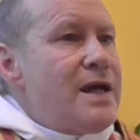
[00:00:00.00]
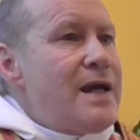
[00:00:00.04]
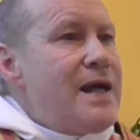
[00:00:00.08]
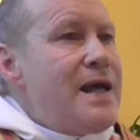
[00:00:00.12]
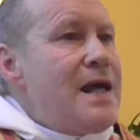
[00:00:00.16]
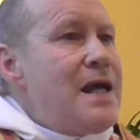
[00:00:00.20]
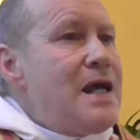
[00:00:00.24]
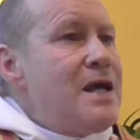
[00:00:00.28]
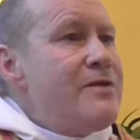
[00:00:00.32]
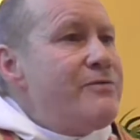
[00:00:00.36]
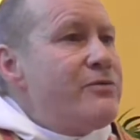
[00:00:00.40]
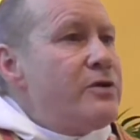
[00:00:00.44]

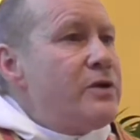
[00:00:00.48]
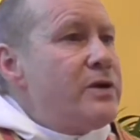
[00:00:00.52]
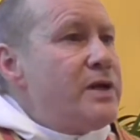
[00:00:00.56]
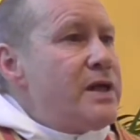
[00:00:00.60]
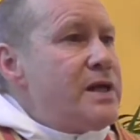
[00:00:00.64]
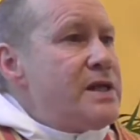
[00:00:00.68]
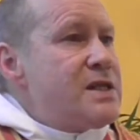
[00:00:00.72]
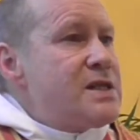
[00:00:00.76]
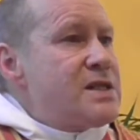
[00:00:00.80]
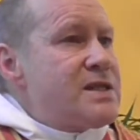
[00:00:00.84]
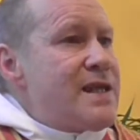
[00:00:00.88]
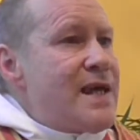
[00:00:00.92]

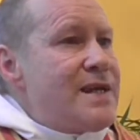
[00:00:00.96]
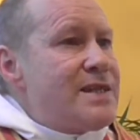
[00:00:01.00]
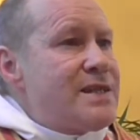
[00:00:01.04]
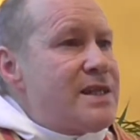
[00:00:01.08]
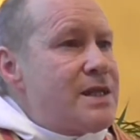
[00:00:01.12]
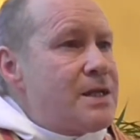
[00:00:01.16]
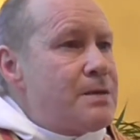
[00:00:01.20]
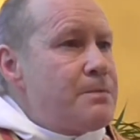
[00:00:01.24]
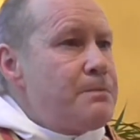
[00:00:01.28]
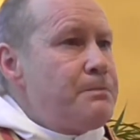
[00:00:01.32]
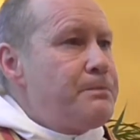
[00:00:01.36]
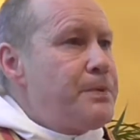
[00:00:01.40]
even
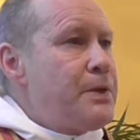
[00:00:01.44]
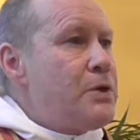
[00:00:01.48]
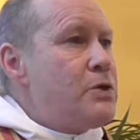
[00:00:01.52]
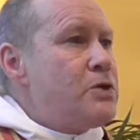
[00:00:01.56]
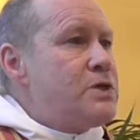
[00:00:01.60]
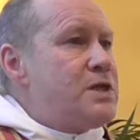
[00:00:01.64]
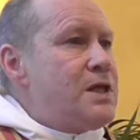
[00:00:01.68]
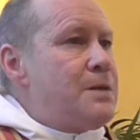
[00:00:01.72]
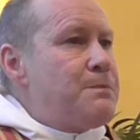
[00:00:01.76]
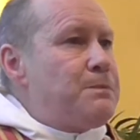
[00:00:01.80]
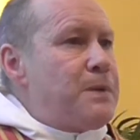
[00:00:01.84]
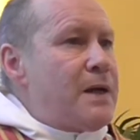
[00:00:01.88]
aesthetic
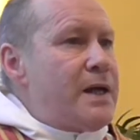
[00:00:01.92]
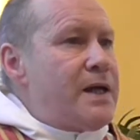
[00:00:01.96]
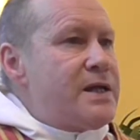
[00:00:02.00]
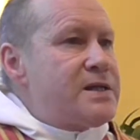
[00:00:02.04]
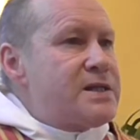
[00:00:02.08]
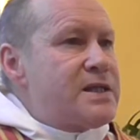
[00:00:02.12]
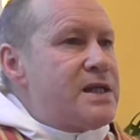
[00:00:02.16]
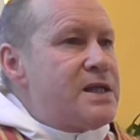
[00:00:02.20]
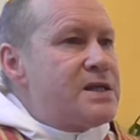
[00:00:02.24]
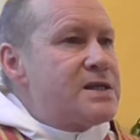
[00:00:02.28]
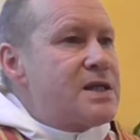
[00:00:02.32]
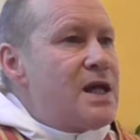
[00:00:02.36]
beauty
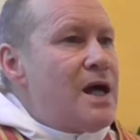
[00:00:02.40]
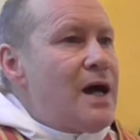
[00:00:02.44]
places.